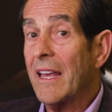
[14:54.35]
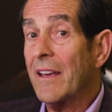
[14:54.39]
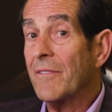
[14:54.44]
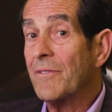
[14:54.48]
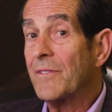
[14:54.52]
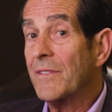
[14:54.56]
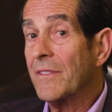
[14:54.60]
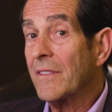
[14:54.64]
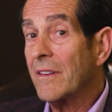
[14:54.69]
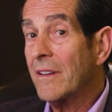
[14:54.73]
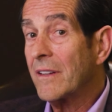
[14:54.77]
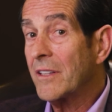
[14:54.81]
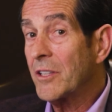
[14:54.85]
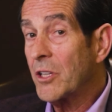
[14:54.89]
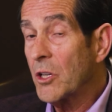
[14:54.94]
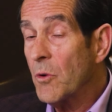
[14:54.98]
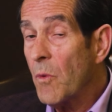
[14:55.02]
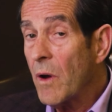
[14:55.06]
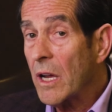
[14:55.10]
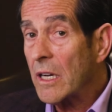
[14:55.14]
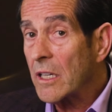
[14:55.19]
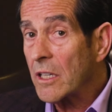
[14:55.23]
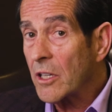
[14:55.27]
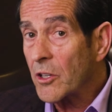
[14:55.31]
if you
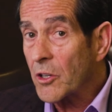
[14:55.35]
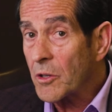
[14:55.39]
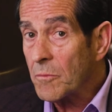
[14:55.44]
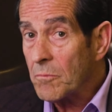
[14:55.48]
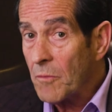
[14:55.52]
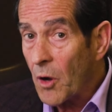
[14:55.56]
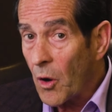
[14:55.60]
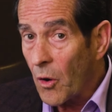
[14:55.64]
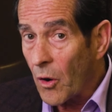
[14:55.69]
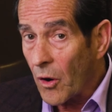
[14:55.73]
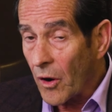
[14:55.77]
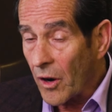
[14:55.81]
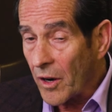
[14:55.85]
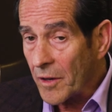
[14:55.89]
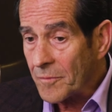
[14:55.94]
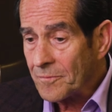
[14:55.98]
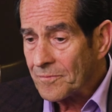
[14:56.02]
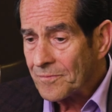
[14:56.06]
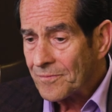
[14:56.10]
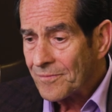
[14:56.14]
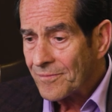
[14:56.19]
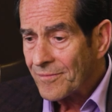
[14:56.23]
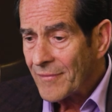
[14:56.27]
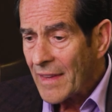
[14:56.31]
want to learn
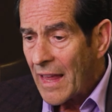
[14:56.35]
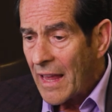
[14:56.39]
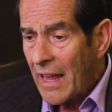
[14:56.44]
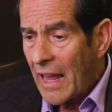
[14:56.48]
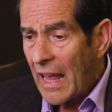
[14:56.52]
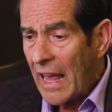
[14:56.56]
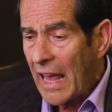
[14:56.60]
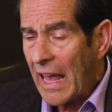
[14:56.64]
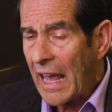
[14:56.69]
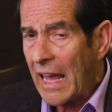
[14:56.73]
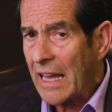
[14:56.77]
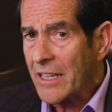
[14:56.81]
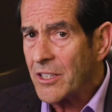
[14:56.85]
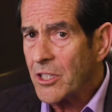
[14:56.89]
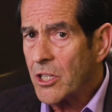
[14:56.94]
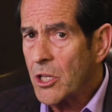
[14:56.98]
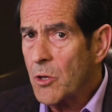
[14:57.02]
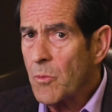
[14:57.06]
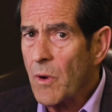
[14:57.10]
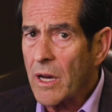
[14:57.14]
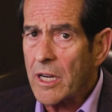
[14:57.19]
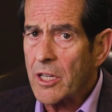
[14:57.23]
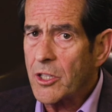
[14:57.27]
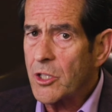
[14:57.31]
more and
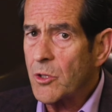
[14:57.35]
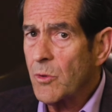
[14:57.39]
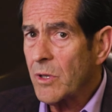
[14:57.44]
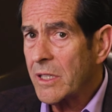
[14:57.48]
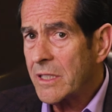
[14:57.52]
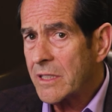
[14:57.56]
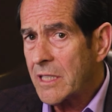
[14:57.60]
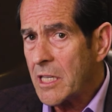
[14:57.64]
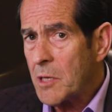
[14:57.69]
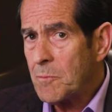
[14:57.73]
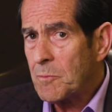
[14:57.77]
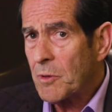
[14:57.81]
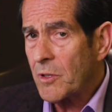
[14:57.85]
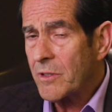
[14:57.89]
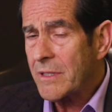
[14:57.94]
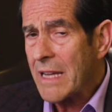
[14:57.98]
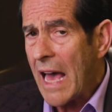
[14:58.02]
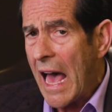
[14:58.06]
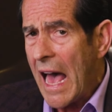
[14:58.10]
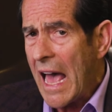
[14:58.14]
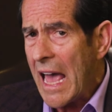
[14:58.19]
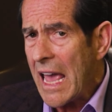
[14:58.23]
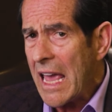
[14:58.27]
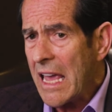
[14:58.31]
you want to do a deeper
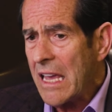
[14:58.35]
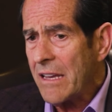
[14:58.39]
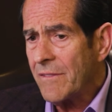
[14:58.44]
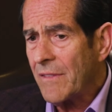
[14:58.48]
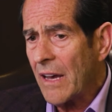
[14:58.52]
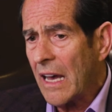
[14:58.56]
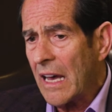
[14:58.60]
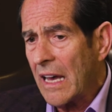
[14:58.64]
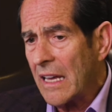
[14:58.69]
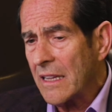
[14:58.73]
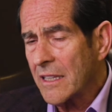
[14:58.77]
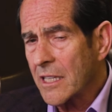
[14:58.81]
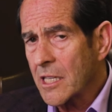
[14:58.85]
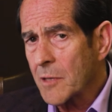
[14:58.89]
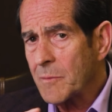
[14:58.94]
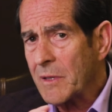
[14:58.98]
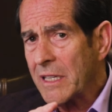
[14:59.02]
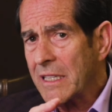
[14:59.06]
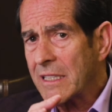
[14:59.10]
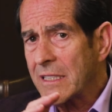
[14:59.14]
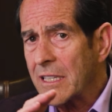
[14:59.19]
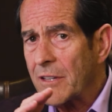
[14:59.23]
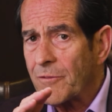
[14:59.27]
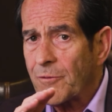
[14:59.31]
dive, a little
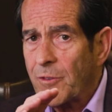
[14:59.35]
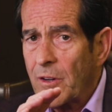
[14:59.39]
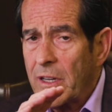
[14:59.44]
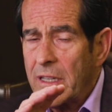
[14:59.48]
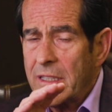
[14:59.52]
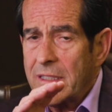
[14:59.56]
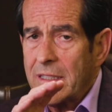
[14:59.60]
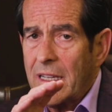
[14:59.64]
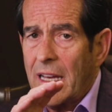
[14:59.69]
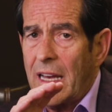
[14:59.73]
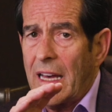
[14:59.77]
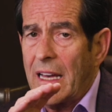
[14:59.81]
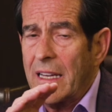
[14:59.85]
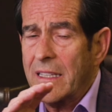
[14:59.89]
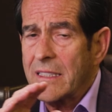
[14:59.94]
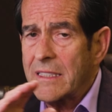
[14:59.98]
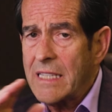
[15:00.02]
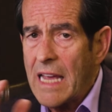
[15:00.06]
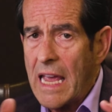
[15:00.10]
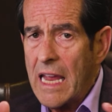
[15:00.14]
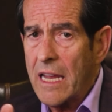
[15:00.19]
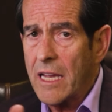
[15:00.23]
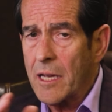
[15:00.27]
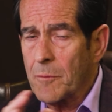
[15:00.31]
bit different uh,
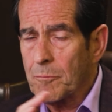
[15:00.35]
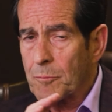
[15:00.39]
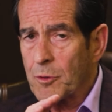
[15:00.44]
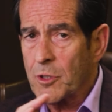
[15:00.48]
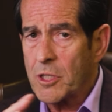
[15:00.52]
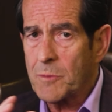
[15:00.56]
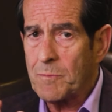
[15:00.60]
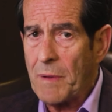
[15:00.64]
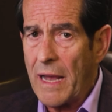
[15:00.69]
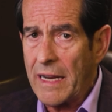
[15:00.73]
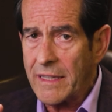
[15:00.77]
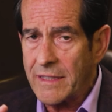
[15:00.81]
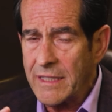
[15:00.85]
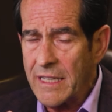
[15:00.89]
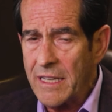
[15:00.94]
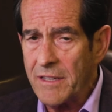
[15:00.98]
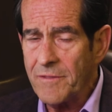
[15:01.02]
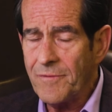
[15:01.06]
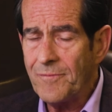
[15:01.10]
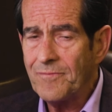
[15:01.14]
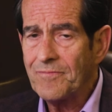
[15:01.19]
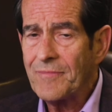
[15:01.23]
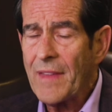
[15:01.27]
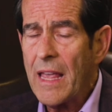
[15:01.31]
take and
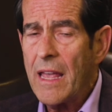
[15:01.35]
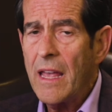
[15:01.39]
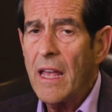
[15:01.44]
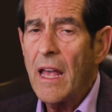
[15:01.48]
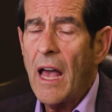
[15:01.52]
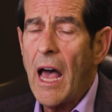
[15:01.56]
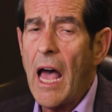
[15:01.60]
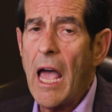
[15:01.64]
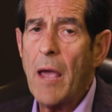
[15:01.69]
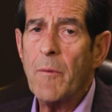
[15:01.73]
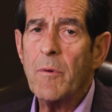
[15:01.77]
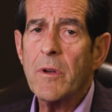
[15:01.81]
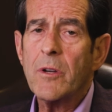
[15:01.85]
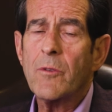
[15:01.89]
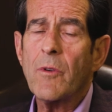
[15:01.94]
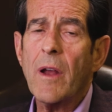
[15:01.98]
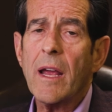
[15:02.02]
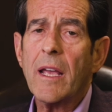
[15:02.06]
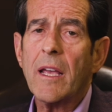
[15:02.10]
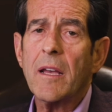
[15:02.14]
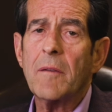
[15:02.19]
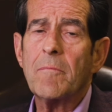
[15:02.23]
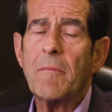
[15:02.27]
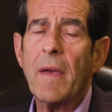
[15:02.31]
perspective, I would
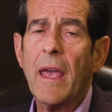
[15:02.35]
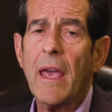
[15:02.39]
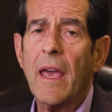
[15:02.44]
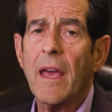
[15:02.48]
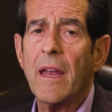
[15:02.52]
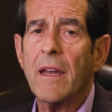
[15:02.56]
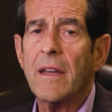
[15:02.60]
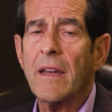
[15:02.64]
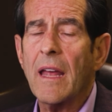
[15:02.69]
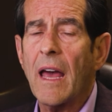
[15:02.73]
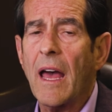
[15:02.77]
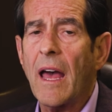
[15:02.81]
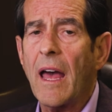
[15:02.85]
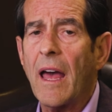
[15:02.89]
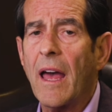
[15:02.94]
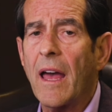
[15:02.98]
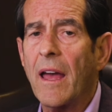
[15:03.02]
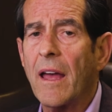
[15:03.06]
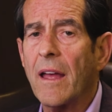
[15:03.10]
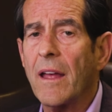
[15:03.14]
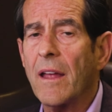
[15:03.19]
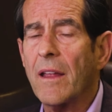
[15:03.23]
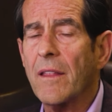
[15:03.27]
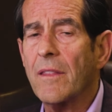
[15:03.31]
recommend uh,
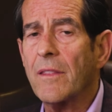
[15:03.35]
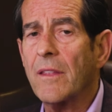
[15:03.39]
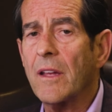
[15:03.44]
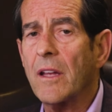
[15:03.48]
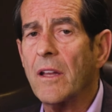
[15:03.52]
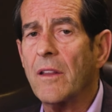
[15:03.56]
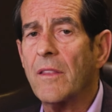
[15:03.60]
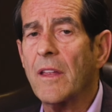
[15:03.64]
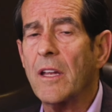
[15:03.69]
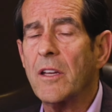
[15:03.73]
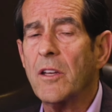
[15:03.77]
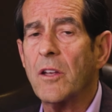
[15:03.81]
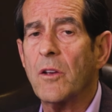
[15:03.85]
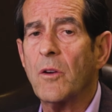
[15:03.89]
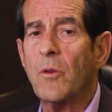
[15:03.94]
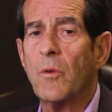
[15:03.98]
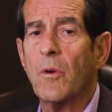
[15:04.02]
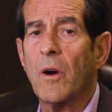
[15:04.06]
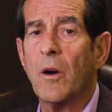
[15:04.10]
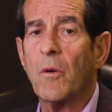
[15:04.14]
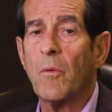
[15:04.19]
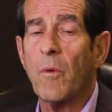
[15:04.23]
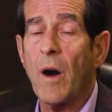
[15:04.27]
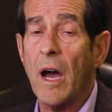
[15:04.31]
that, that
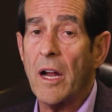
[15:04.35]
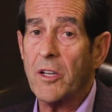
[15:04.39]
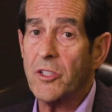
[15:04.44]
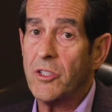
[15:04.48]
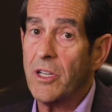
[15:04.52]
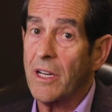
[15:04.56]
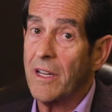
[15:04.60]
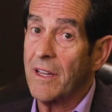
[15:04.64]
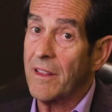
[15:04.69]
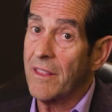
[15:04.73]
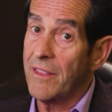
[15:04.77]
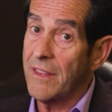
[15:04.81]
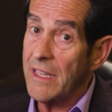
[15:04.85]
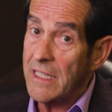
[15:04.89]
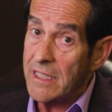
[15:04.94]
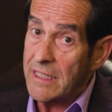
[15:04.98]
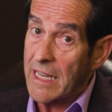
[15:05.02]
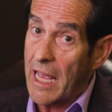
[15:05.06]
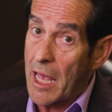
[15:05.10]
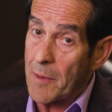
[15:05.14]
you watch this